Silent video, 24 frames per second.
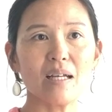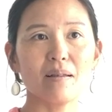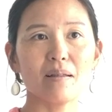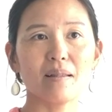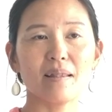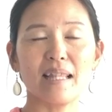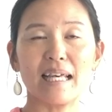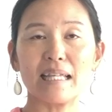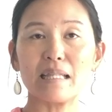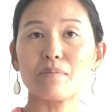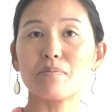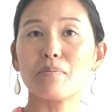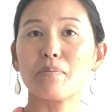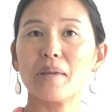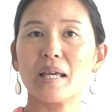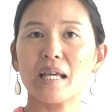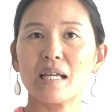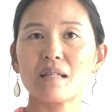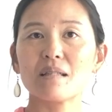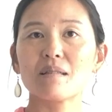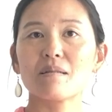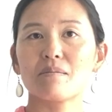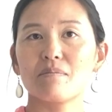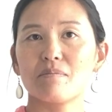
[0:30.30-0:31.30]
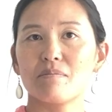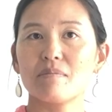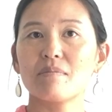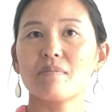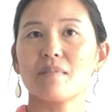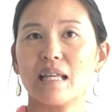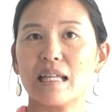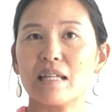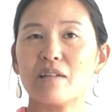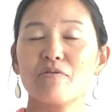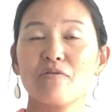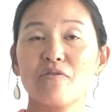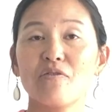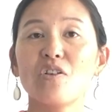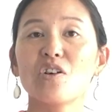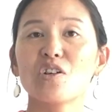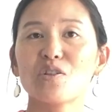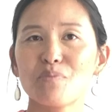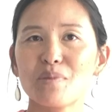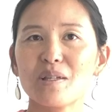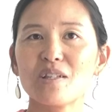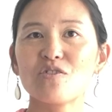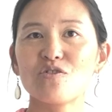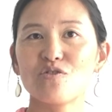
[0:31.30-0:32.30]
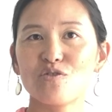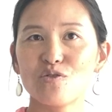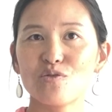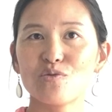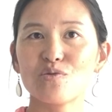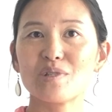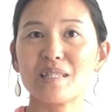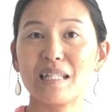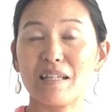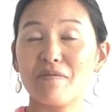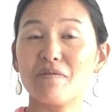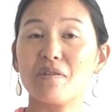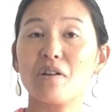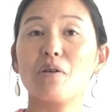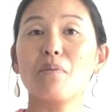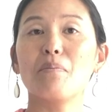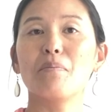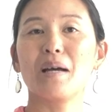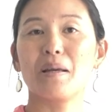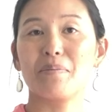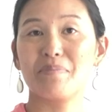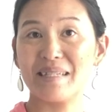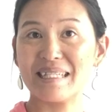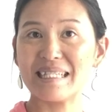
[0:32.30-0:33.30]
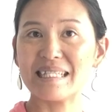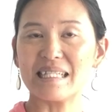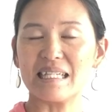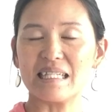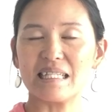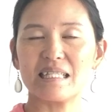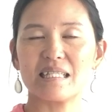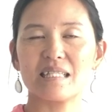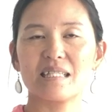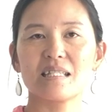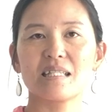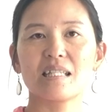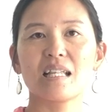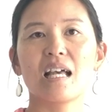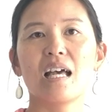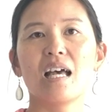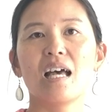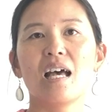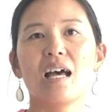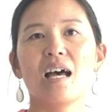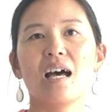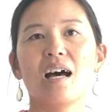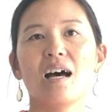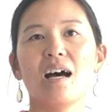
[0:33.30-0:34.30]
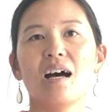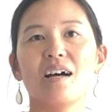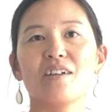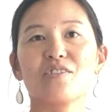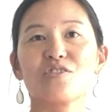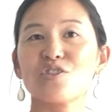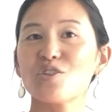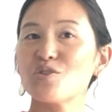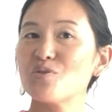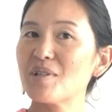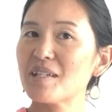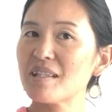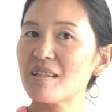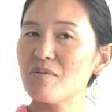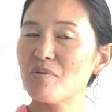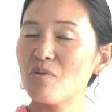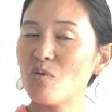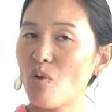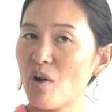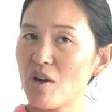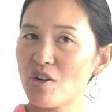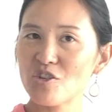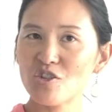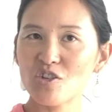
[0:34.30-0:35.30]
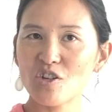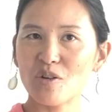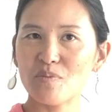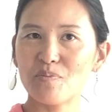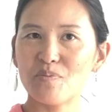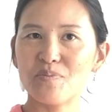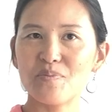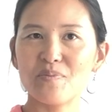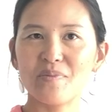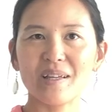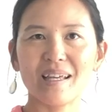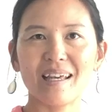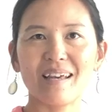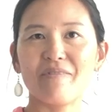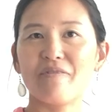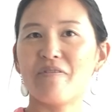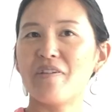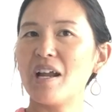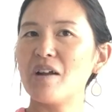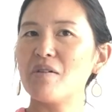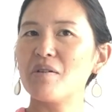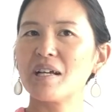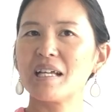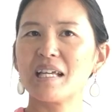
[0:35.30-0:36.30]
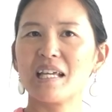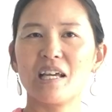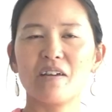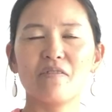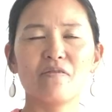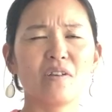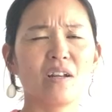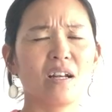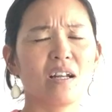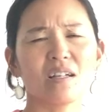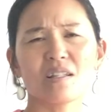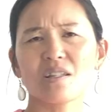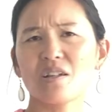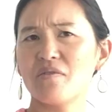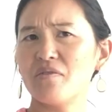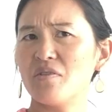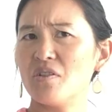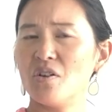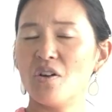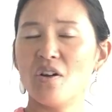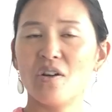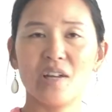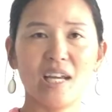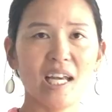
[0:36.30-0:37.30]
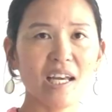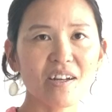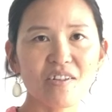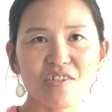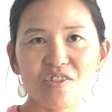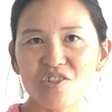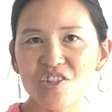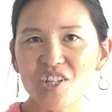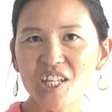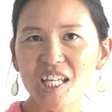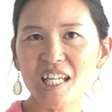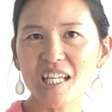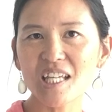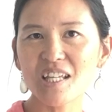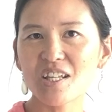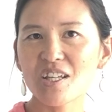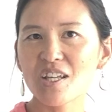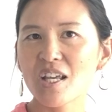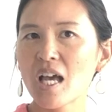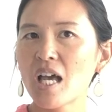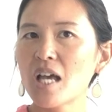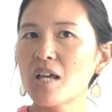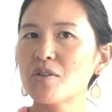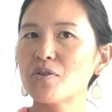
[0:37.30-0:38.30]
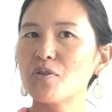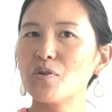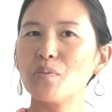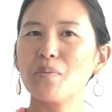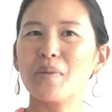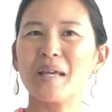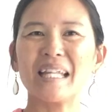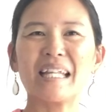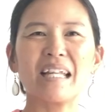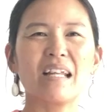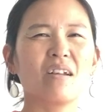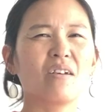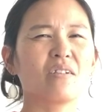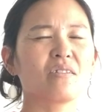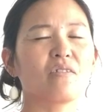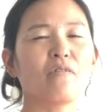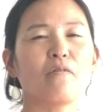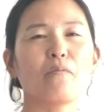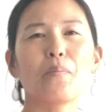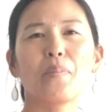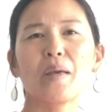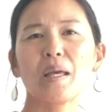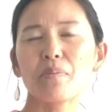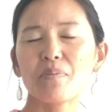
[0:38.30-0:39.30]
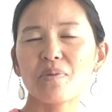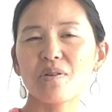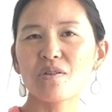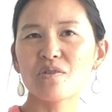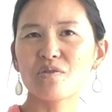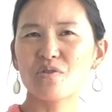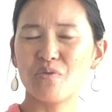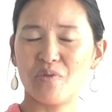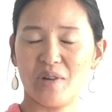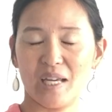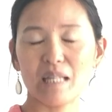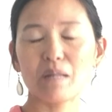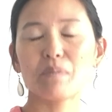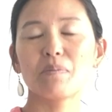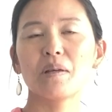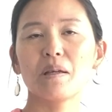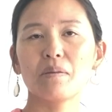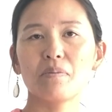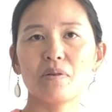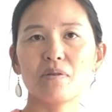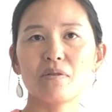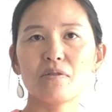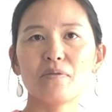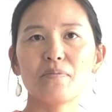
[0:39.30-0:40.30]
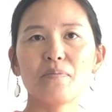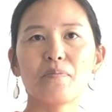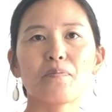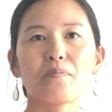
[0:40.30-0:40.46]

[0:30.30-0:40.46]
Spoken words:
that avoid me to develop my business. During the workshop, Farah gave a lot of her energy. You met a lot of people, great people,